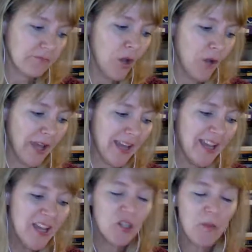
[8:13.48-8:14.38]
Okay,
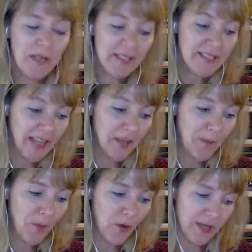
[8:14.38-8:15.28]
so my
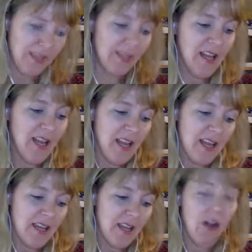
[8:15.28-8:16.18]
second point,
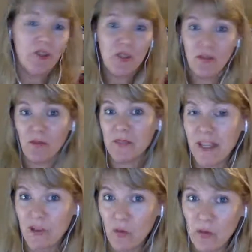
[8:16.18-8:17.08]
it also from
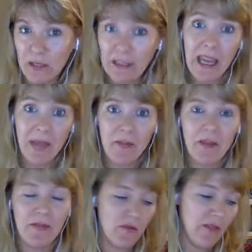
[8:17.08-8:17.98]
Daniel Willingham
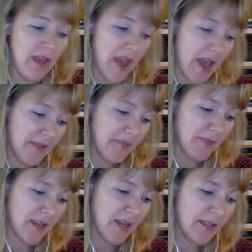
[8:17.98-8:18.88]
of UVA
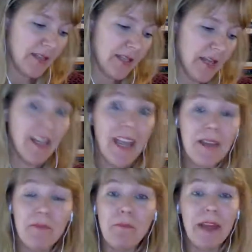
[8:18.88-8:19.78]
is that
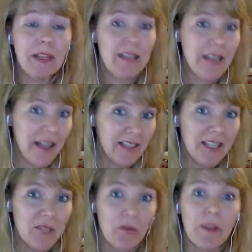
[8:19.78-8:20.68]
again, meta
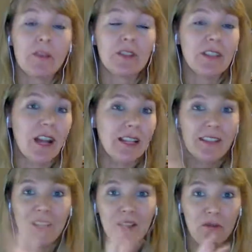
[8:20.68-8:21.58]
analyses, when there's lots and
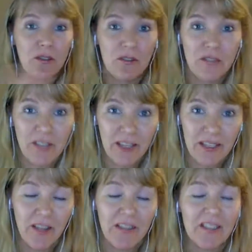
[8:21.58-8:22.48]
lots of research studies
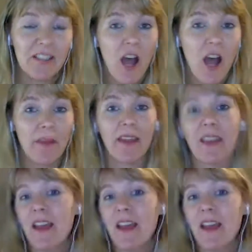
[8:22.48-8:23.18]
on this topic,